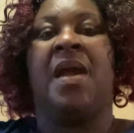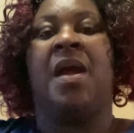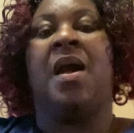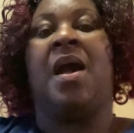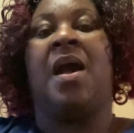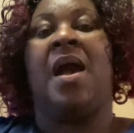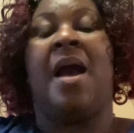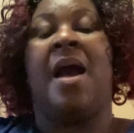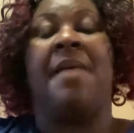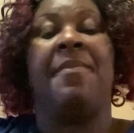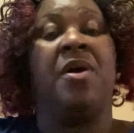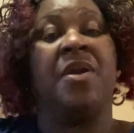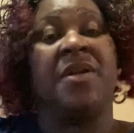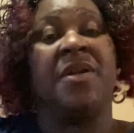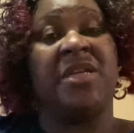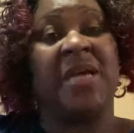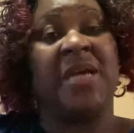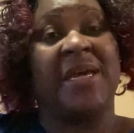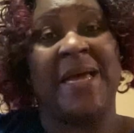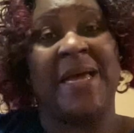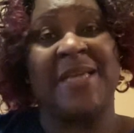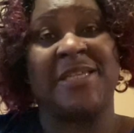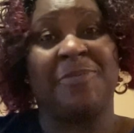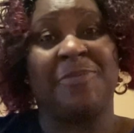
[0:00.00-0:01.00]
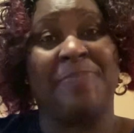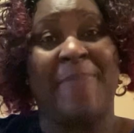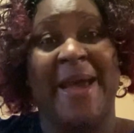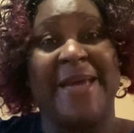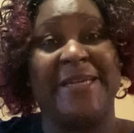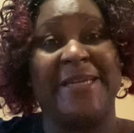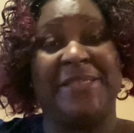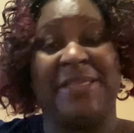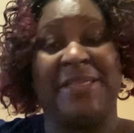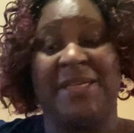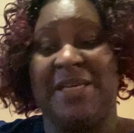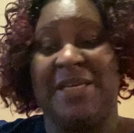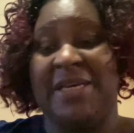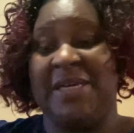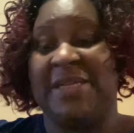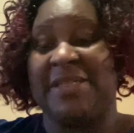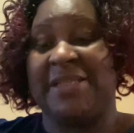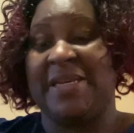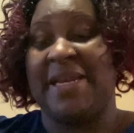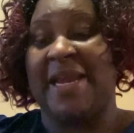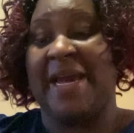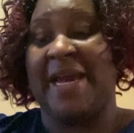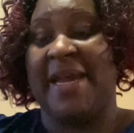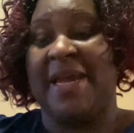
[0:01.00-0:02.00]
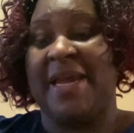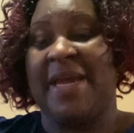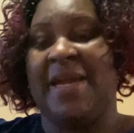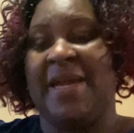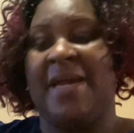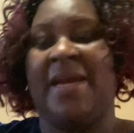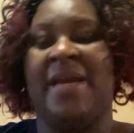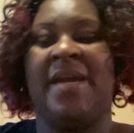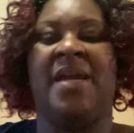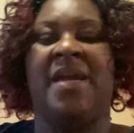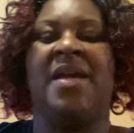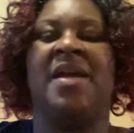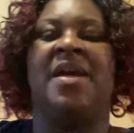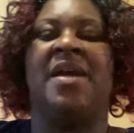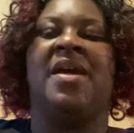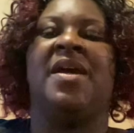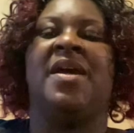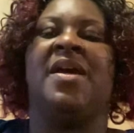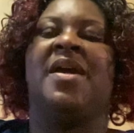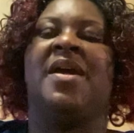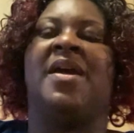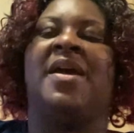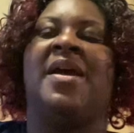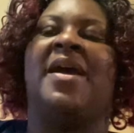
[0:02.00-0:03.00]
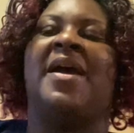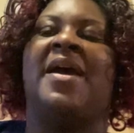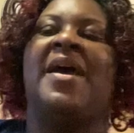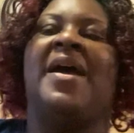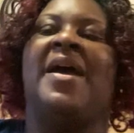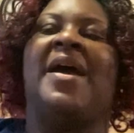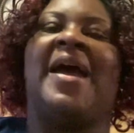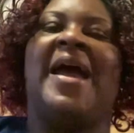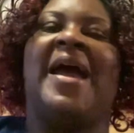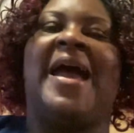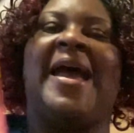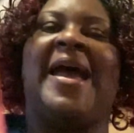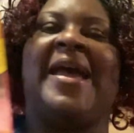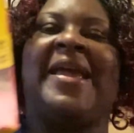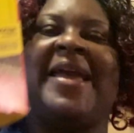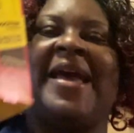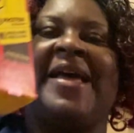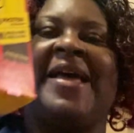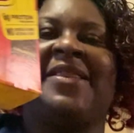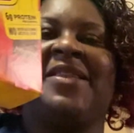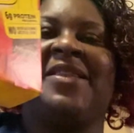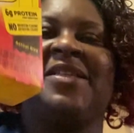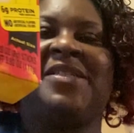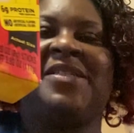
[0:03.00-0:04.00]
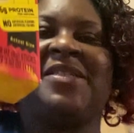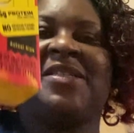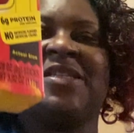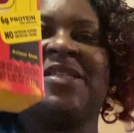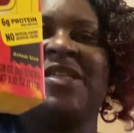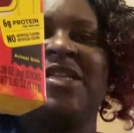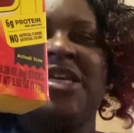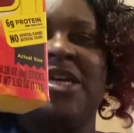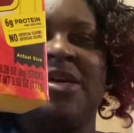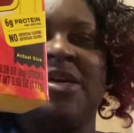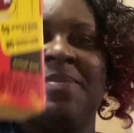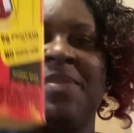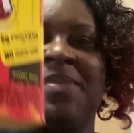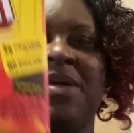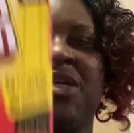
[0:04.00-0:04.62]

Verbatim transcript: I'm on a spicy kick today. I got the Slim